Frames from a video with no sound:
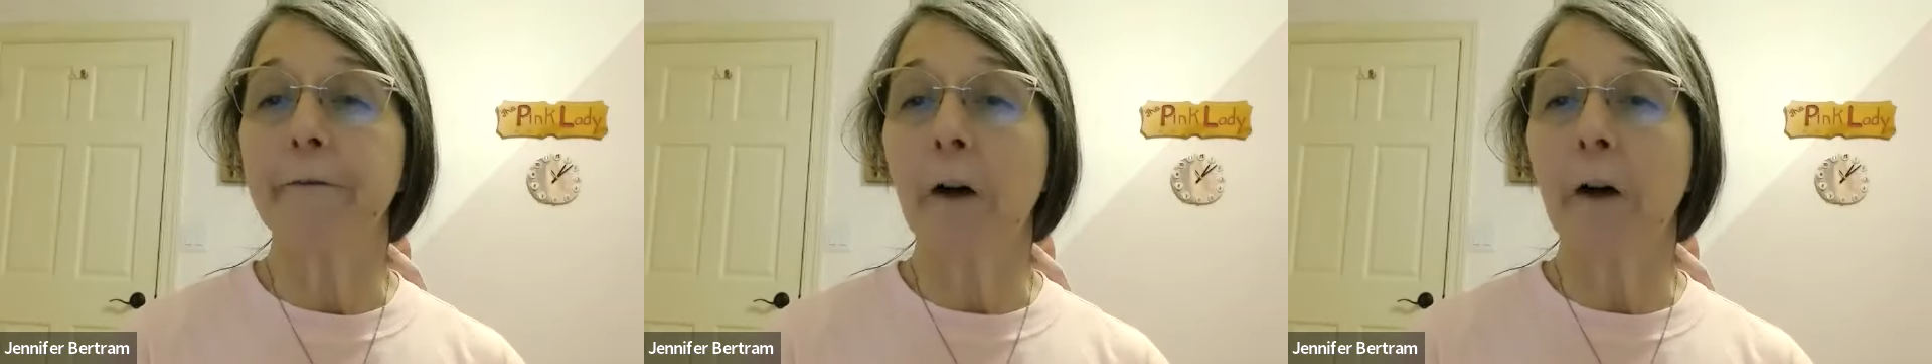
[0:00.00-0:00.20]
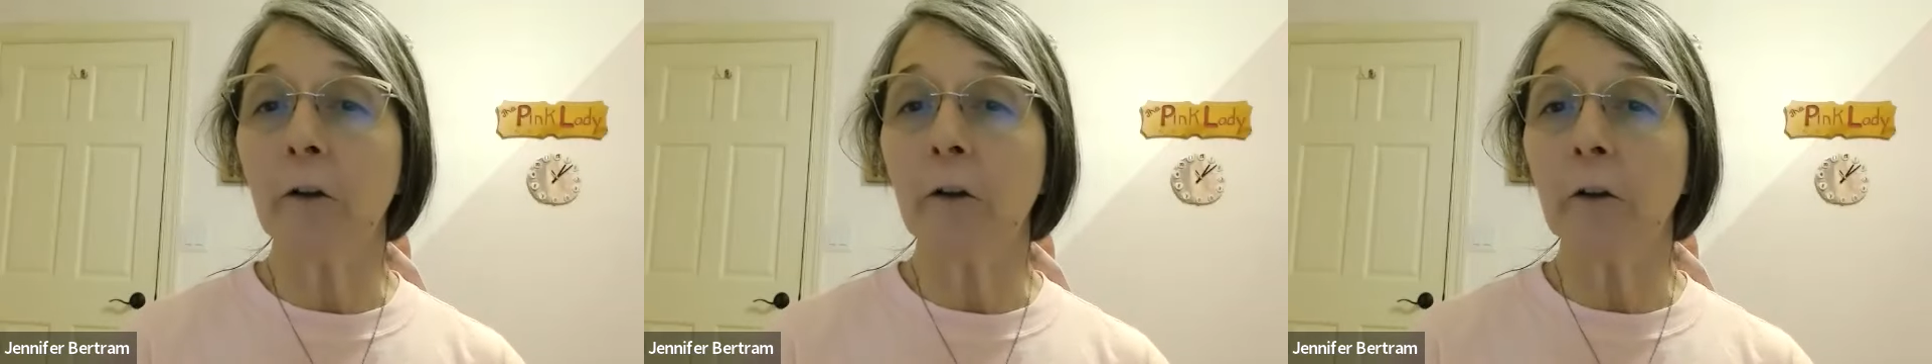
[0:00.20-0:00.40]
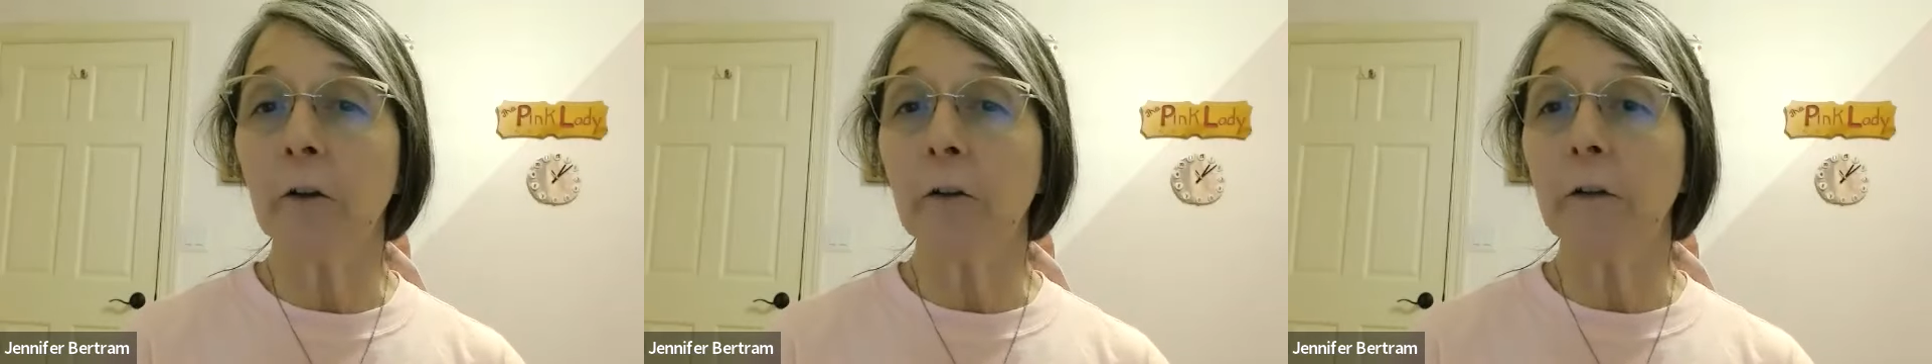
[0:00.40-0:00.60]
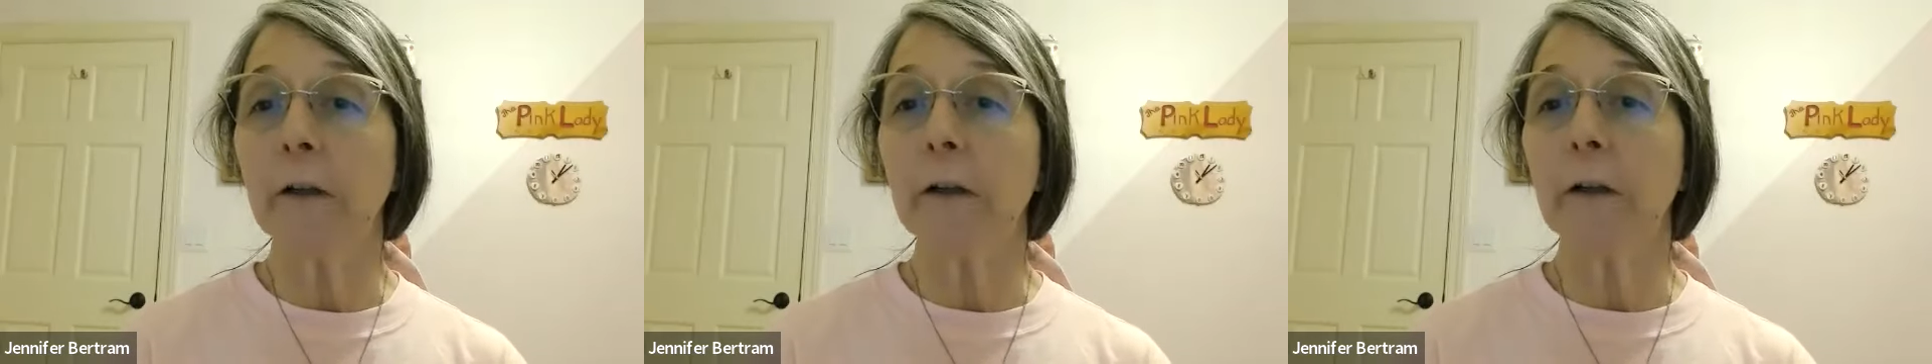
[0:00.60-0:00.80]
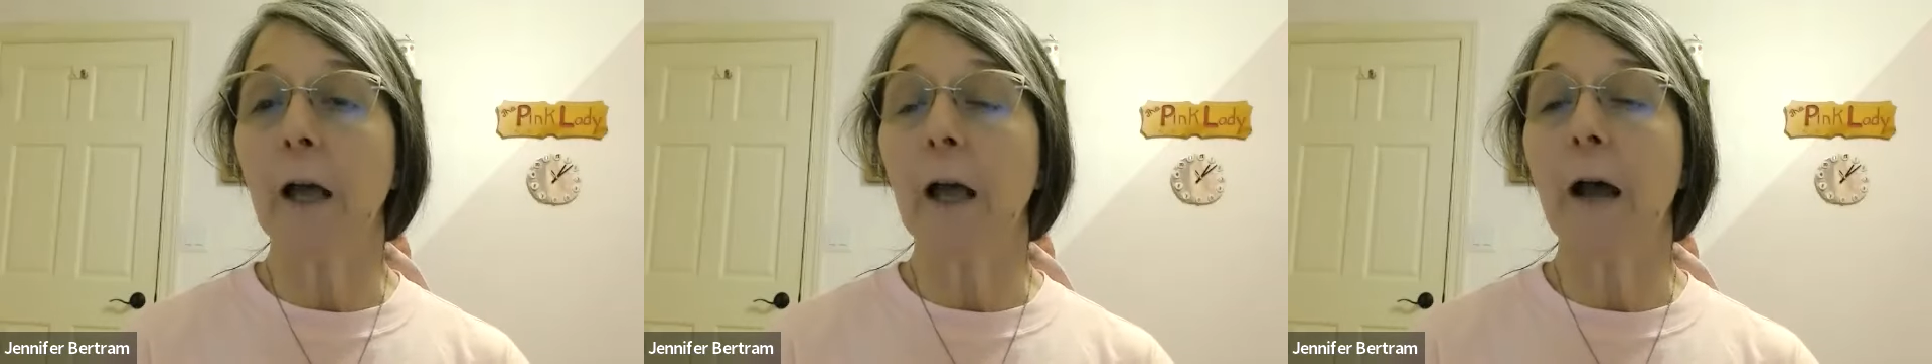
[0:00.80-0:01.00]
antifungal,
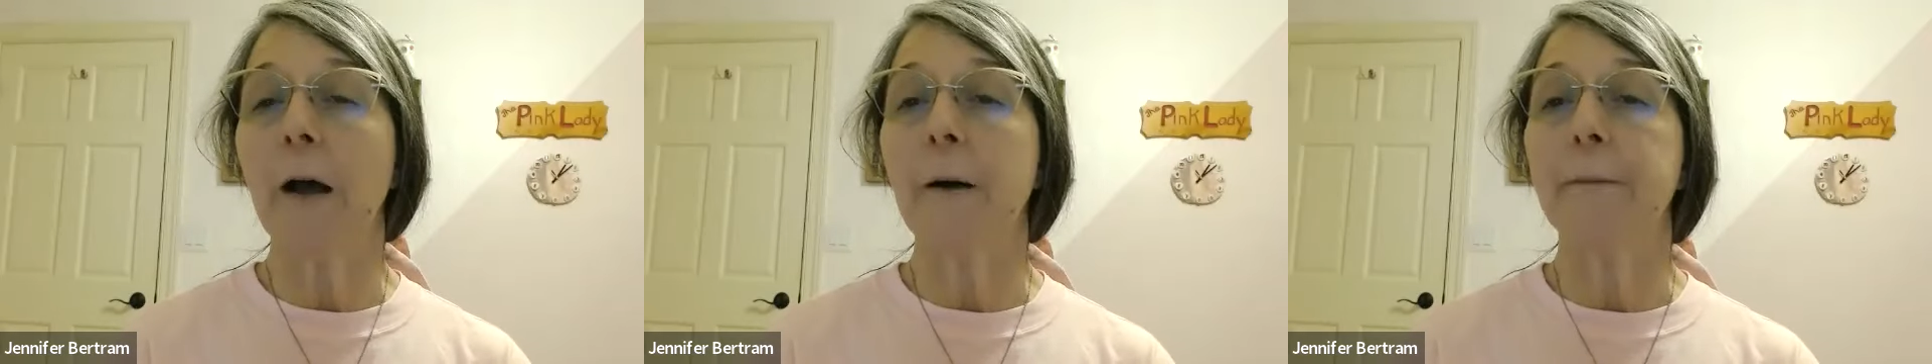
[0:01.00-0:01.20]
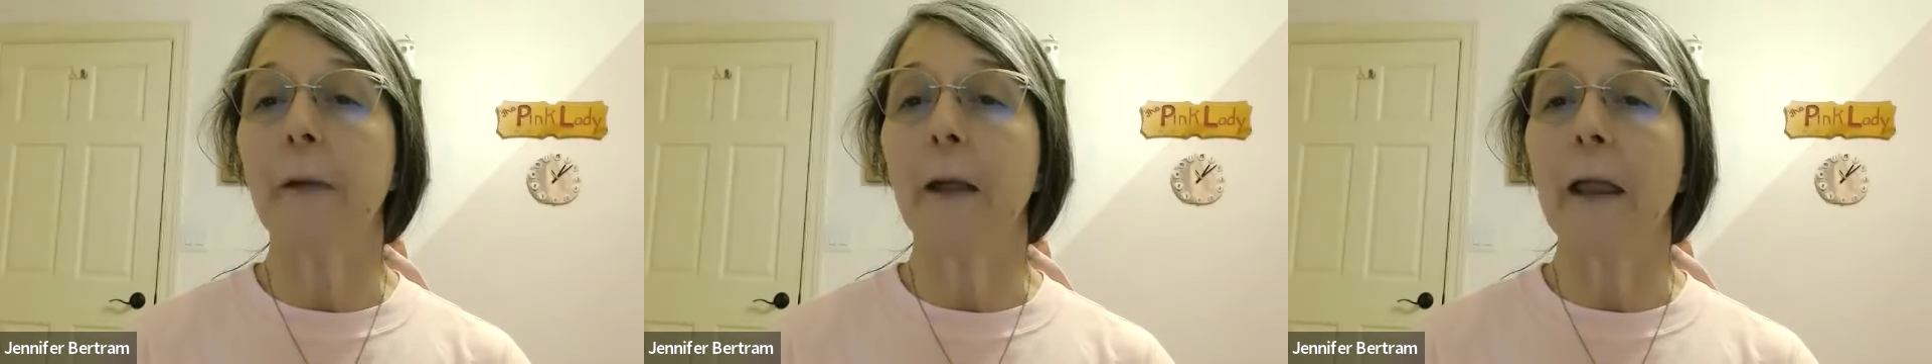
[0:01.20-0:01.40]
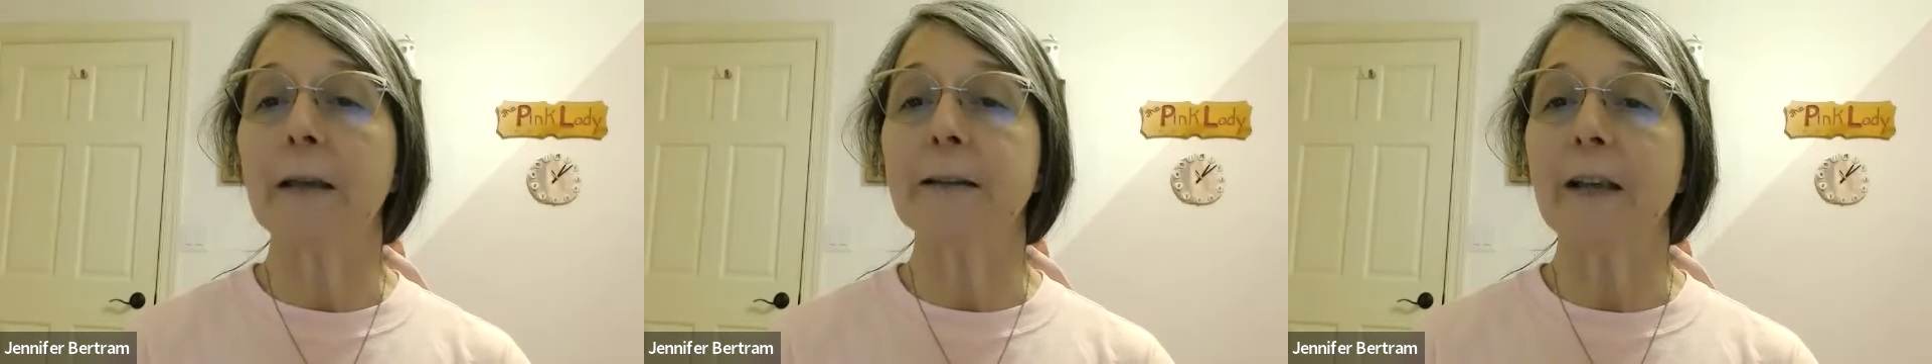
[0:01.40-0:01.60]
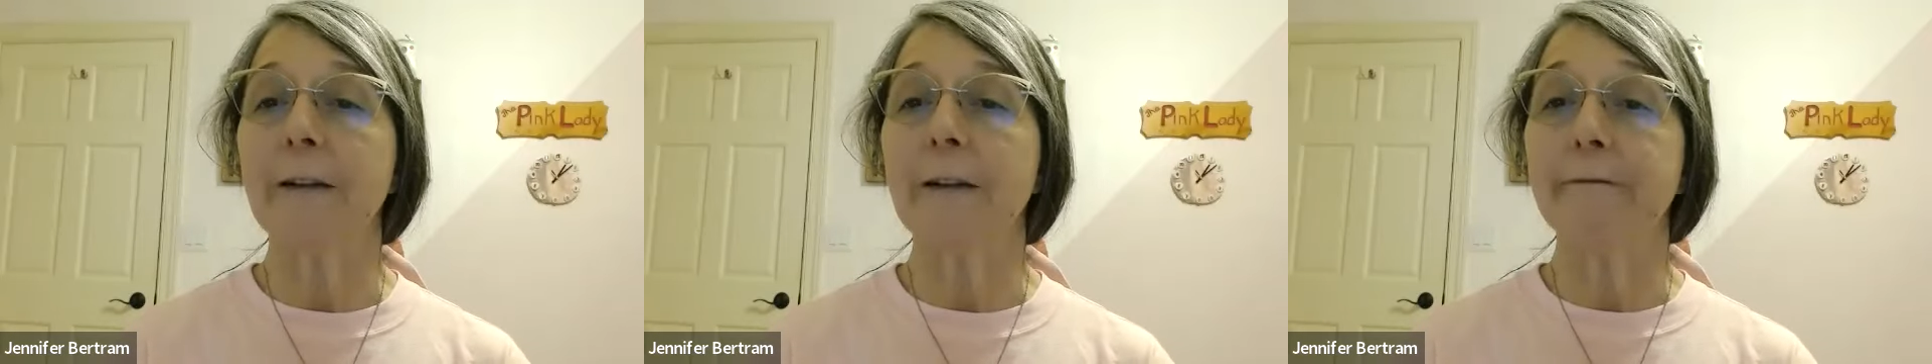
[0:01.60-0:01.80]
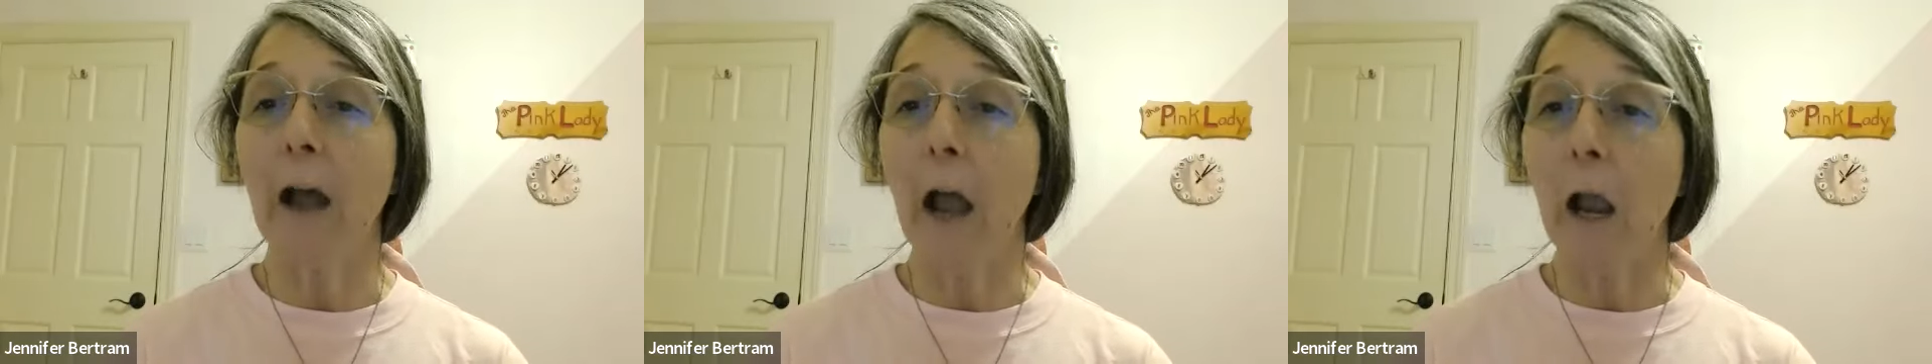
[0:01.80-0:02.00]

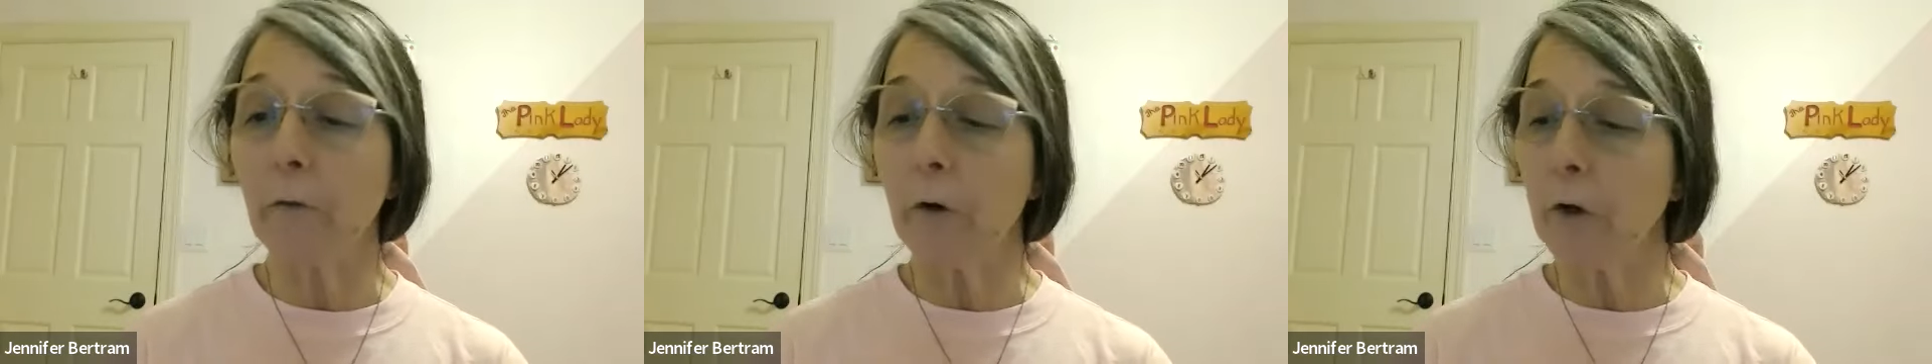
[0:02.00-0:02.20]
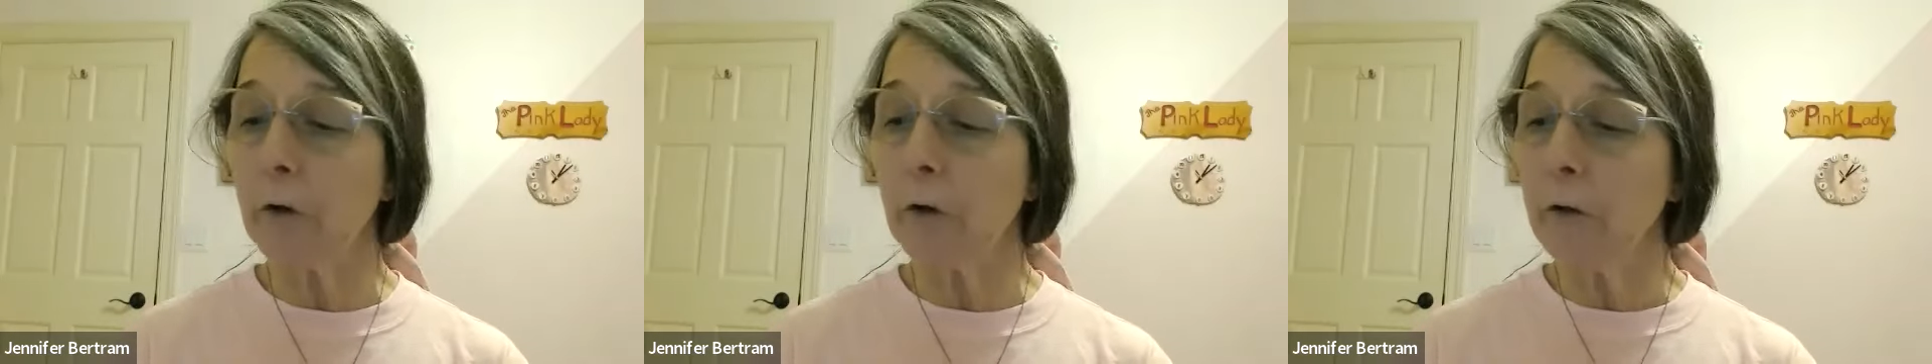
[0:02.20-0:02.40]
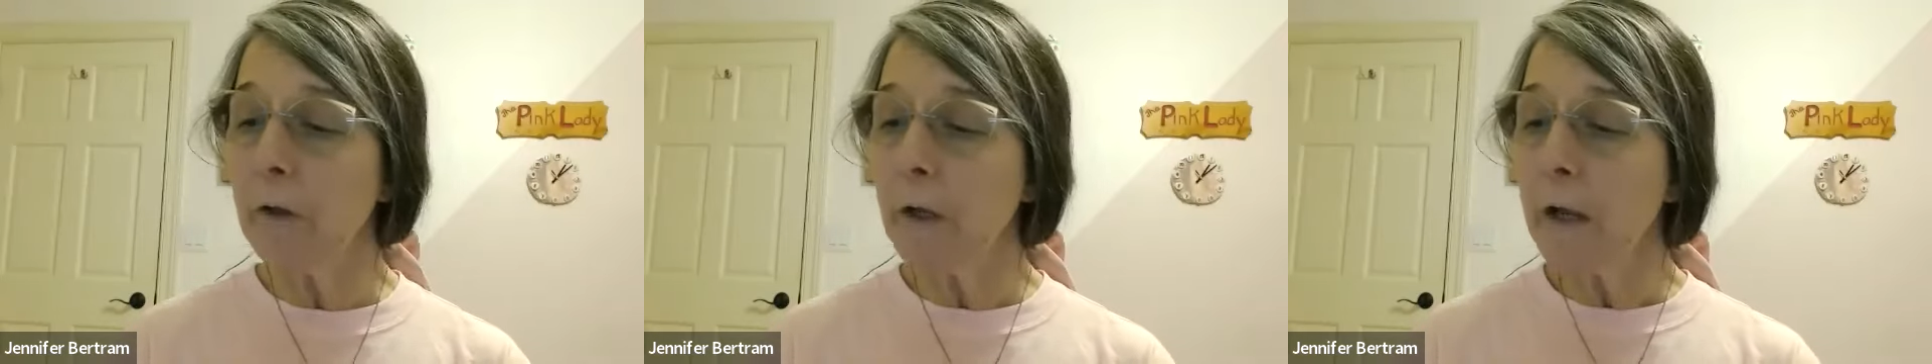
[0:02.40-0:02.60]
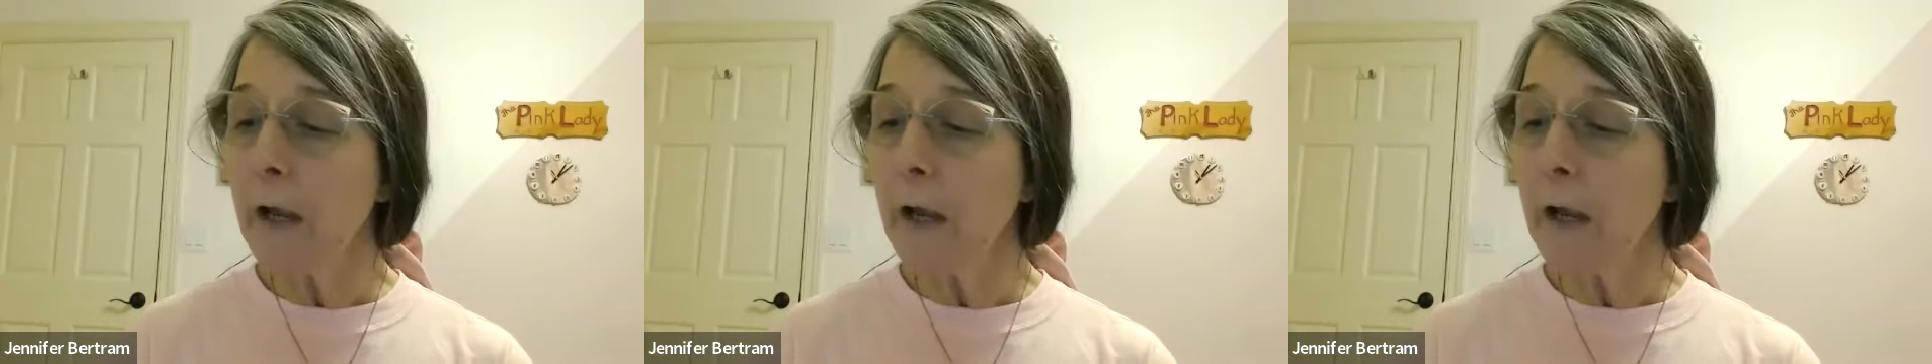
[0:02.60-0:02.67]
antiviral,